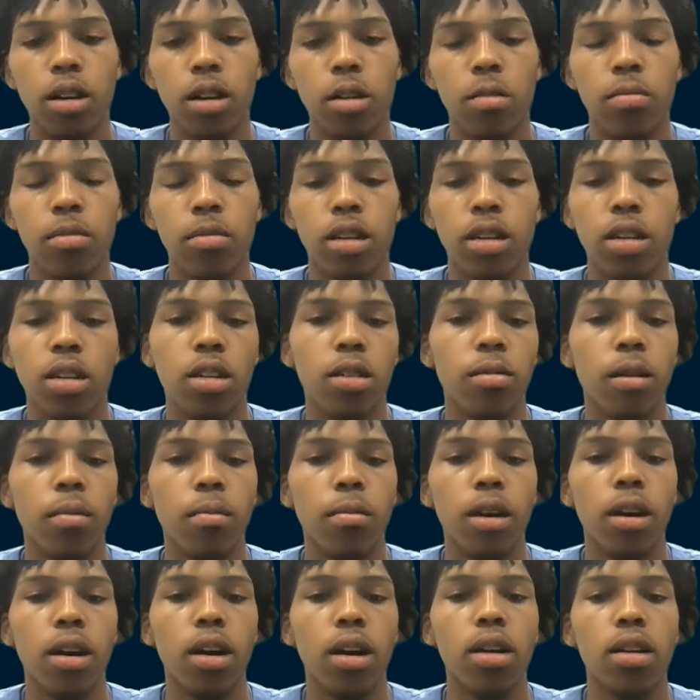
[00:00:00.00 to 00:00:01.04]
me clear my
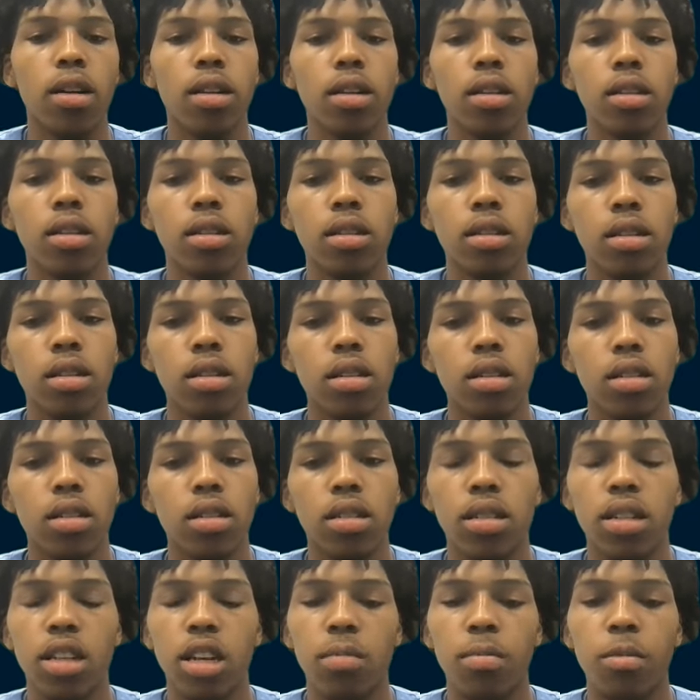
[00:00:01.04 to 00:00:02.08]
mind and
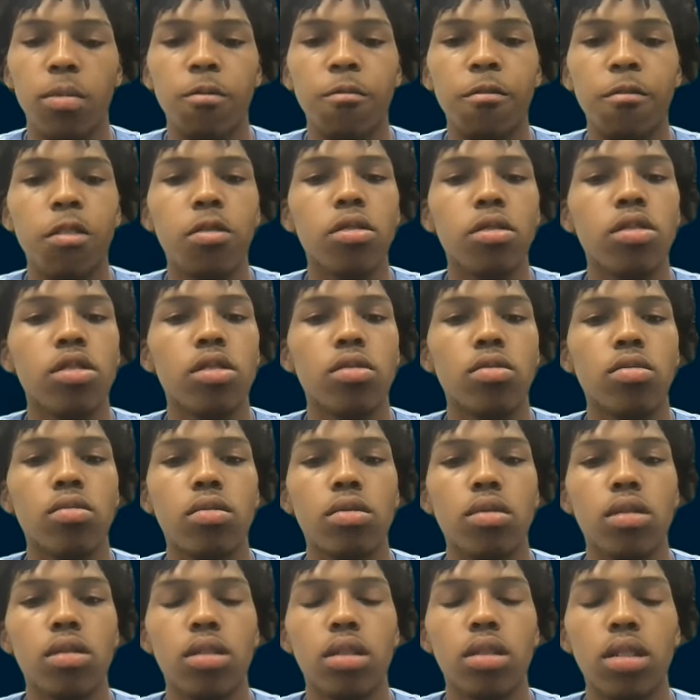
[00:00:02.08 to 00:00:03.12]
just letting me focus on
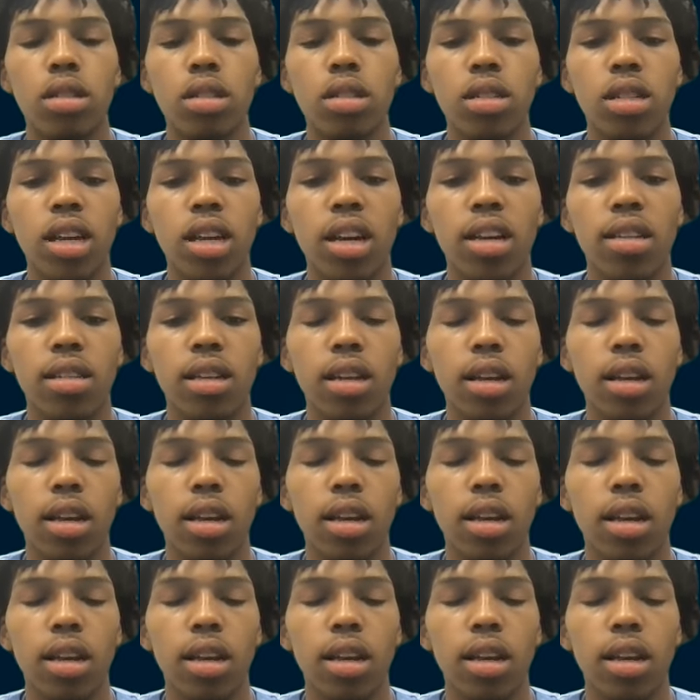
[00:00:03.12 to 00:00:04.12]
the task at hand.